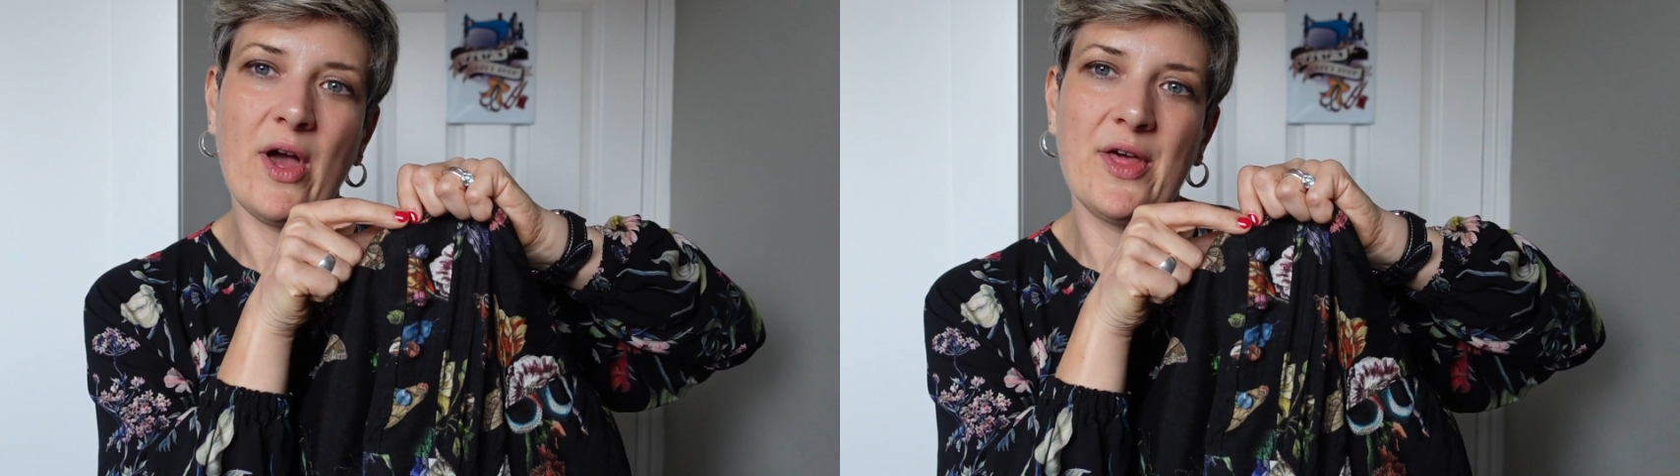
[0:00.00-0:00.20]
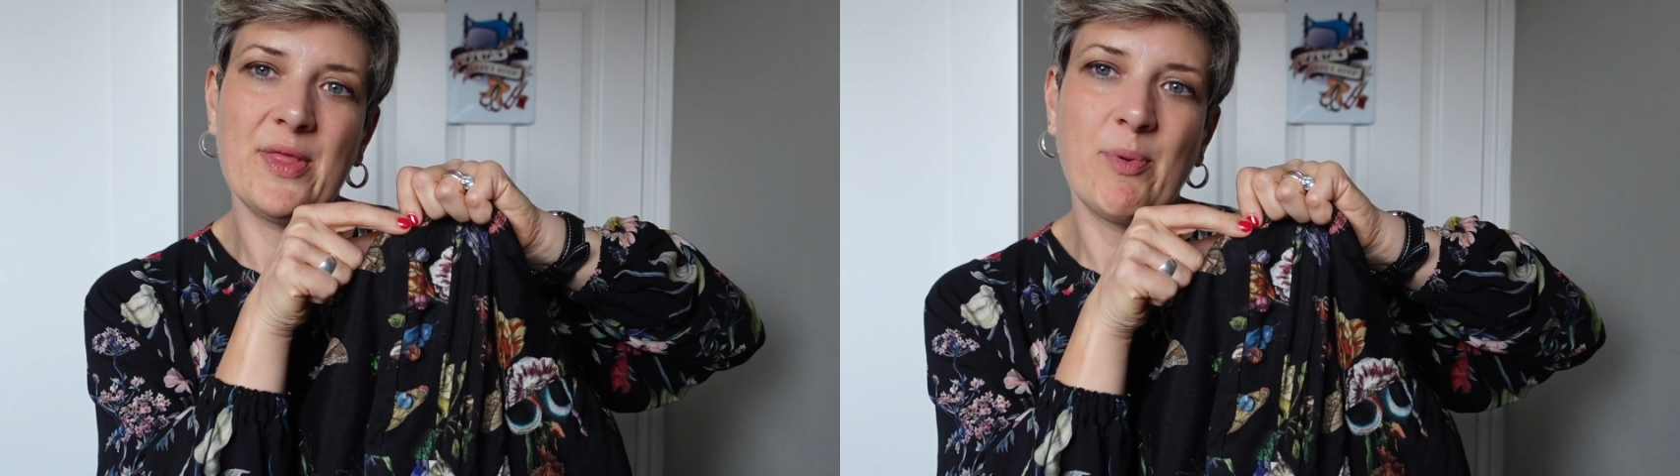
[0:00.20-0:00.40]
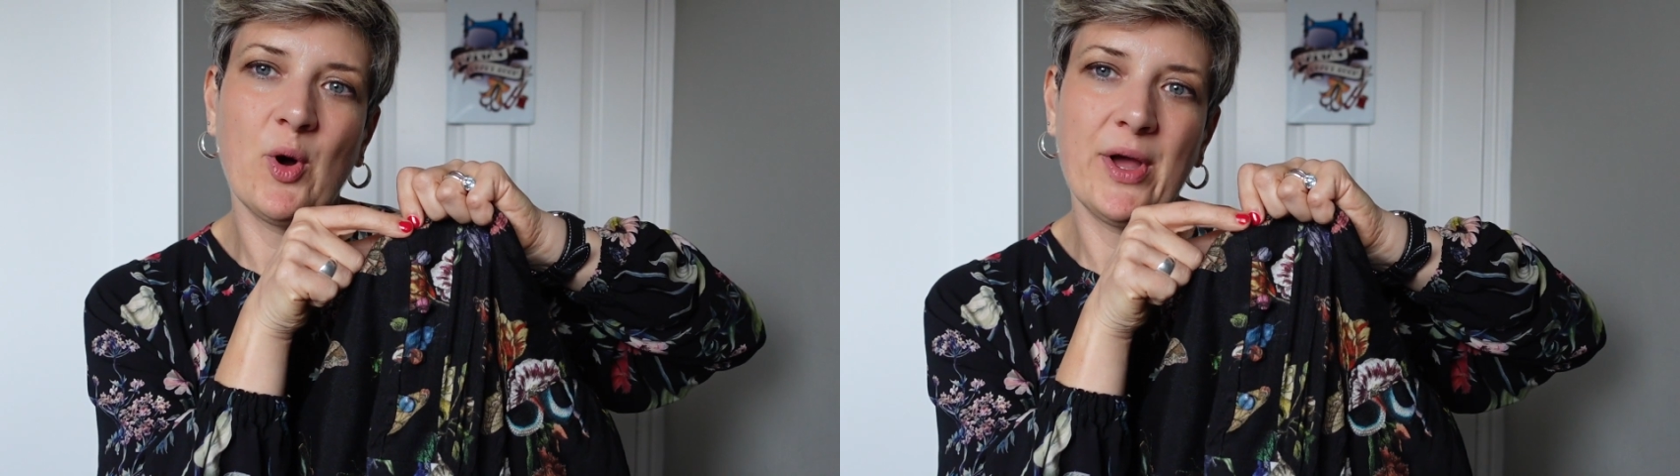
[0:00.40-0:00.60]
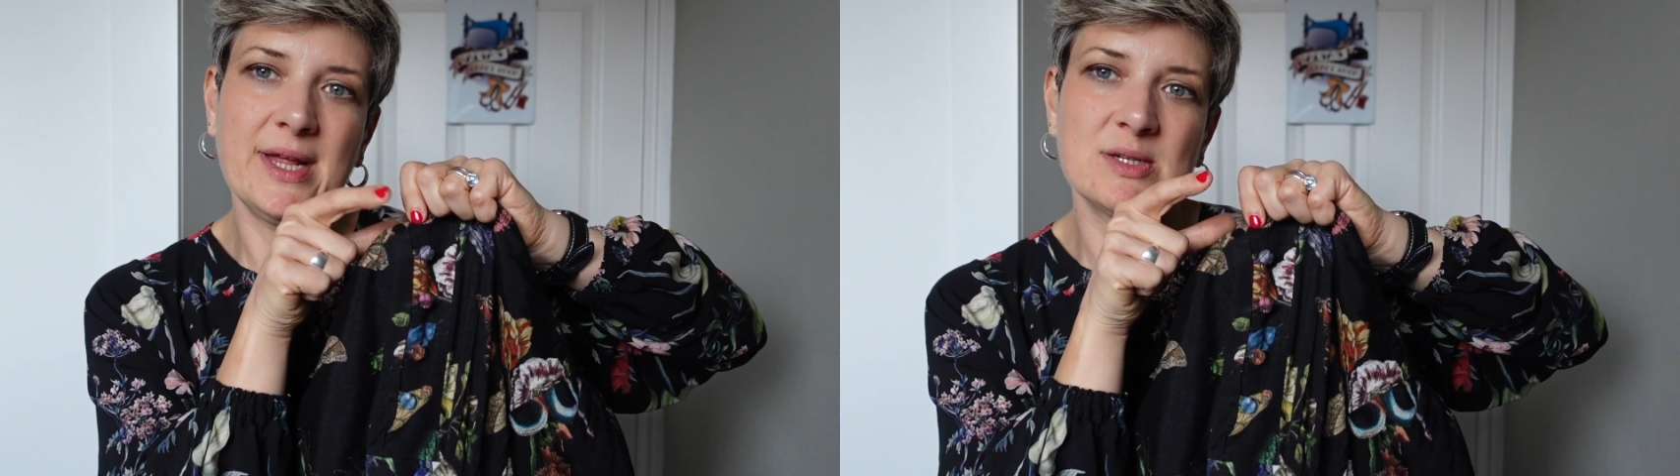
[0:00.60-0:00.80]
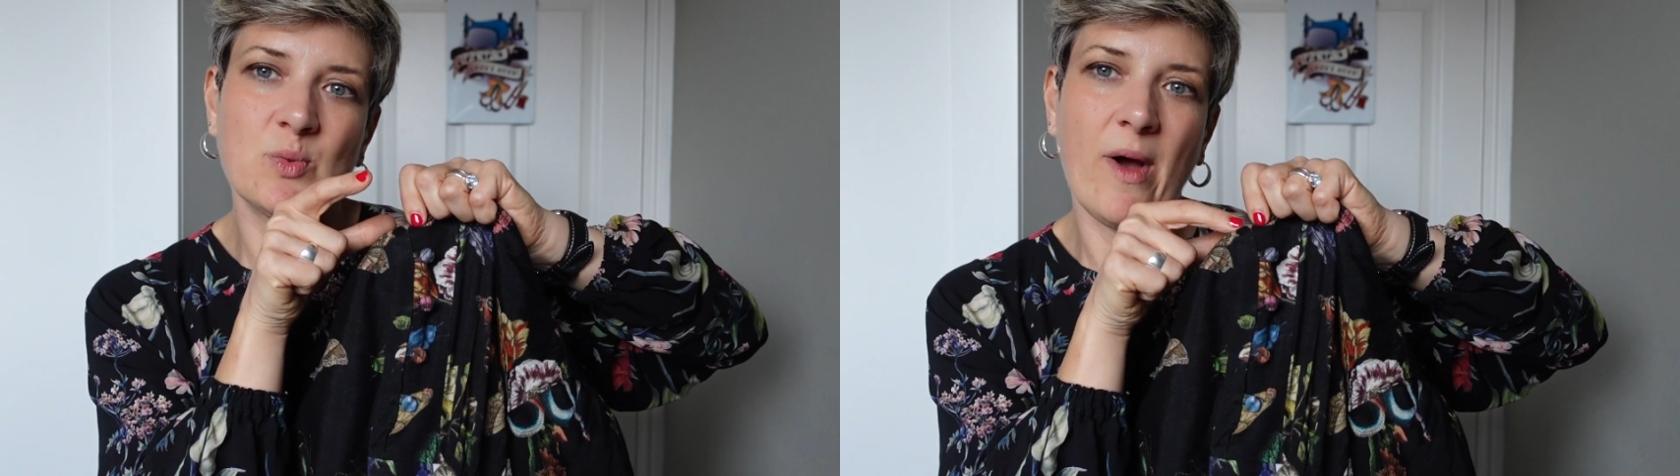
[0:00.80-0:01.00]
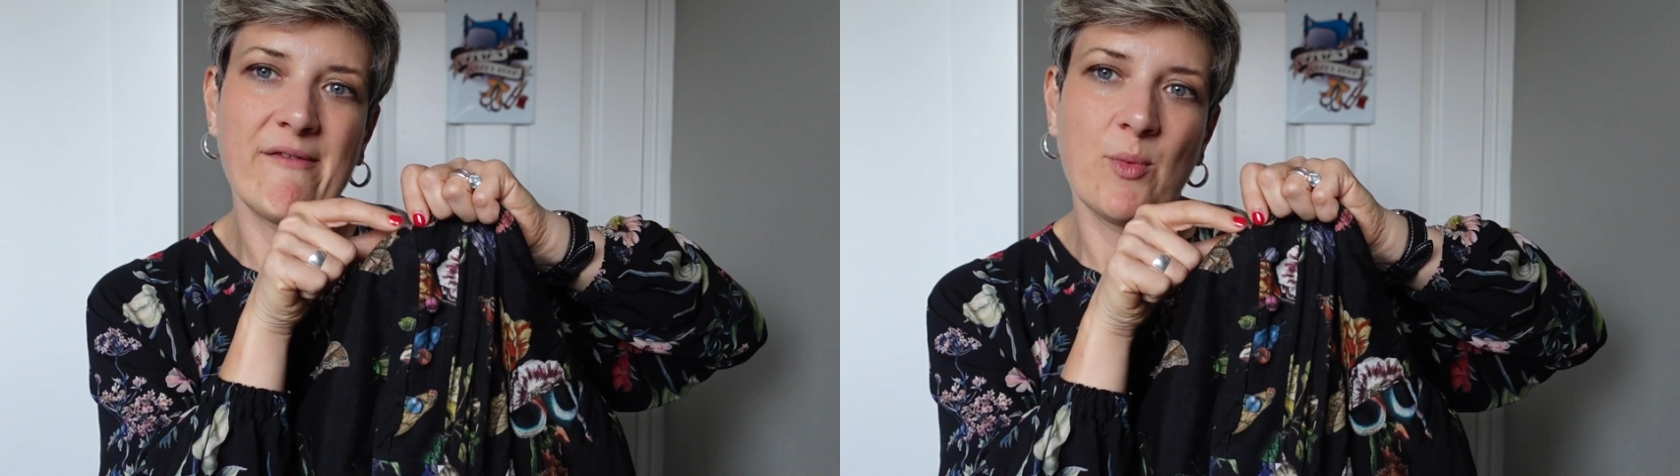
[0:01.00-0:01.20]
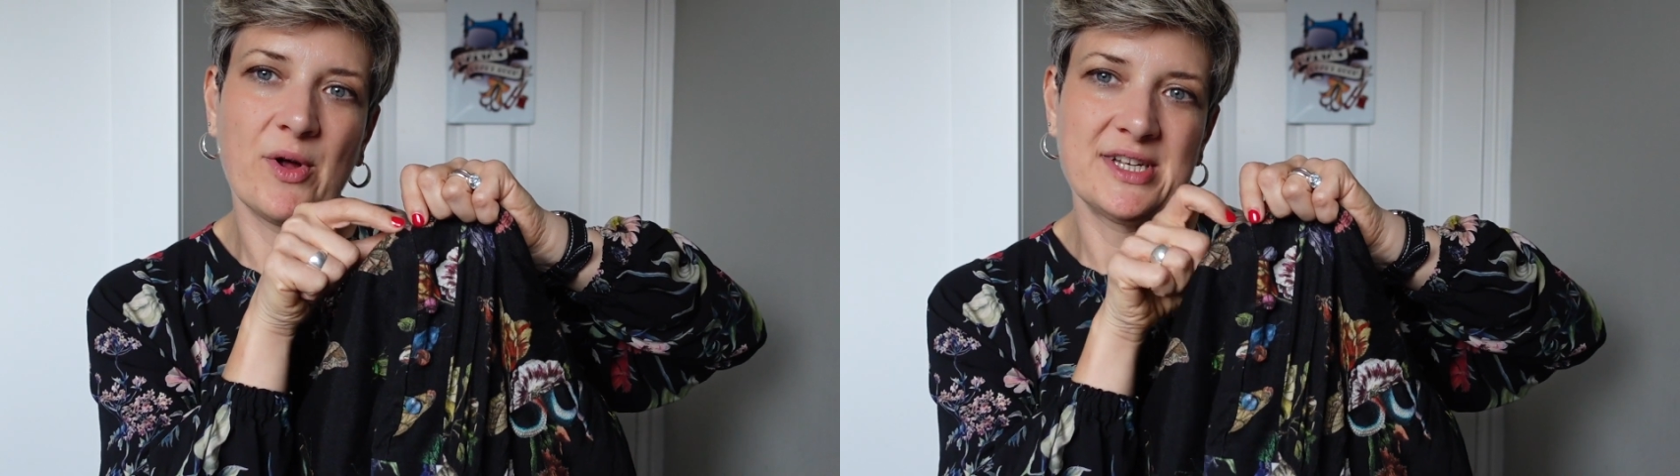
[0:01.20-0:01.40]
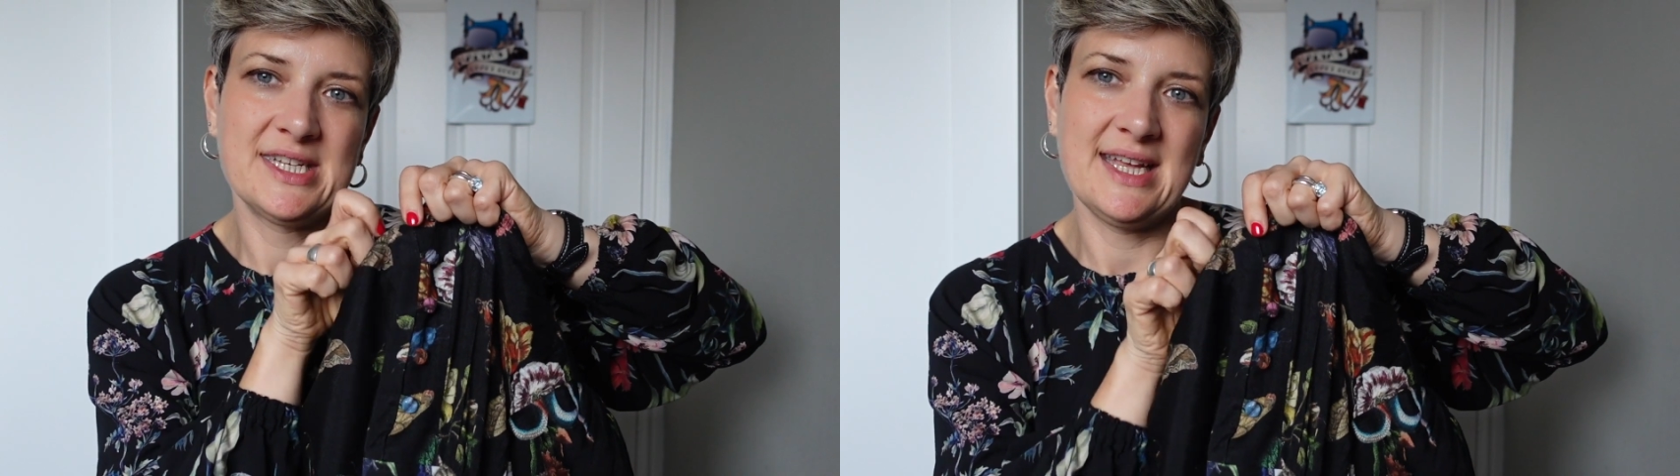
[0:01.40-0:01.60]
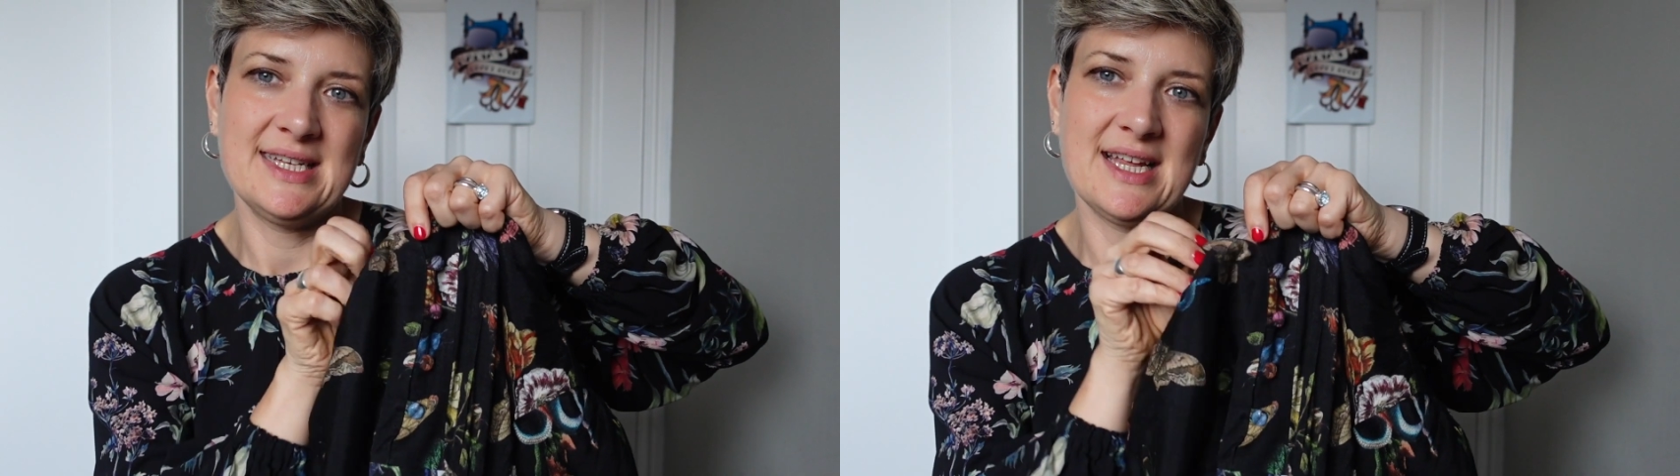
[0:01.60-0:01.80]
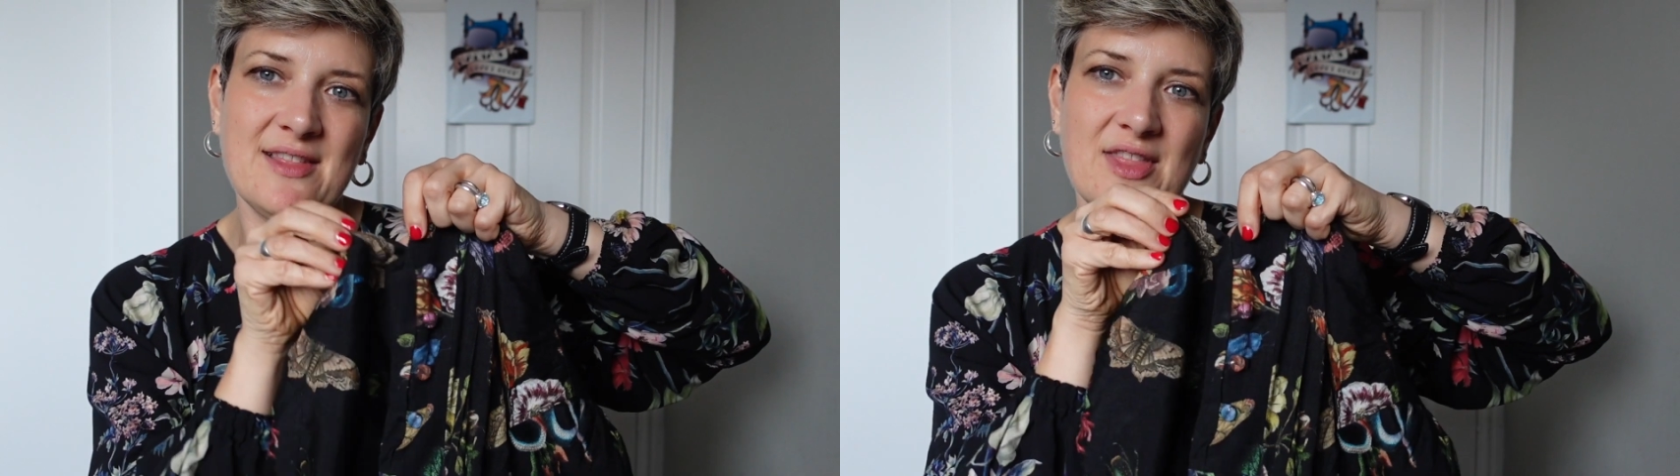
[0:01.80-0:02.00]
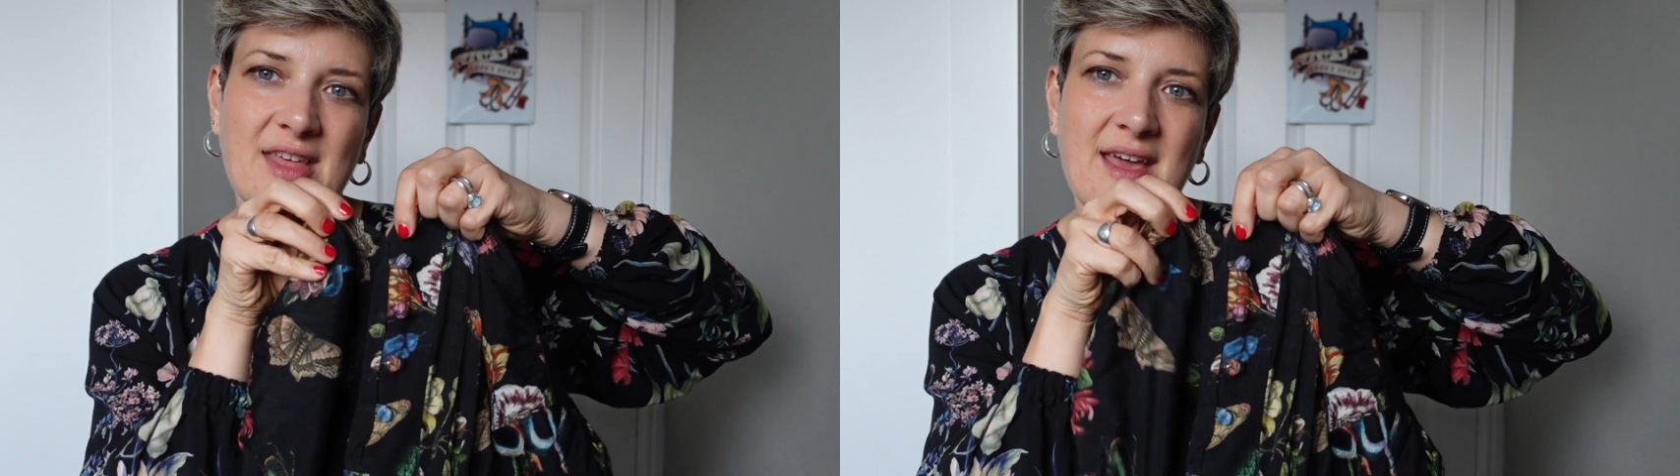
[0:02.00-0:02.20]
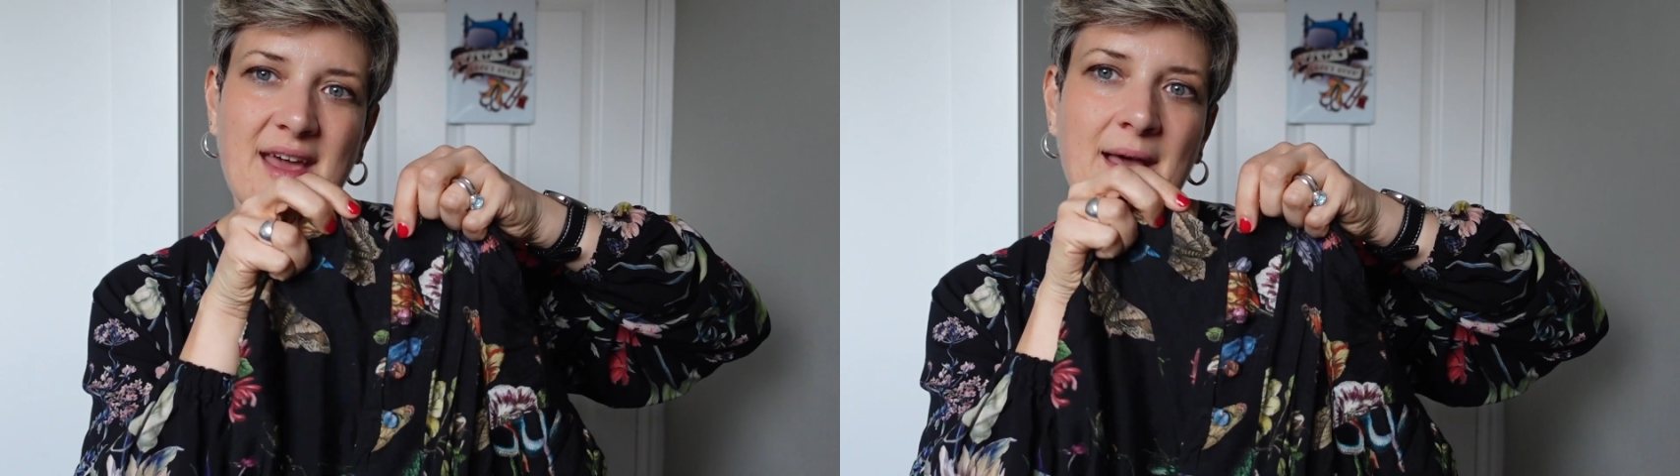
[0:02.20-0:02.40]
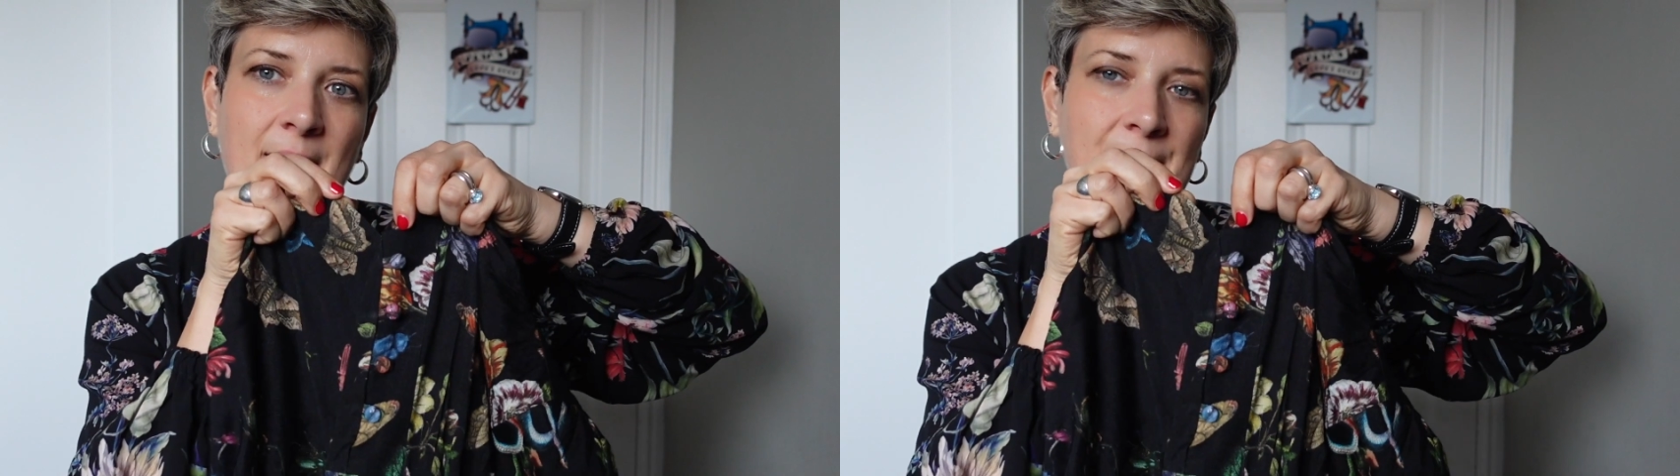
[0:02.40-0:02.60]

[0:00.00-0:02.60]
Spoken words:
at the point where I wanted the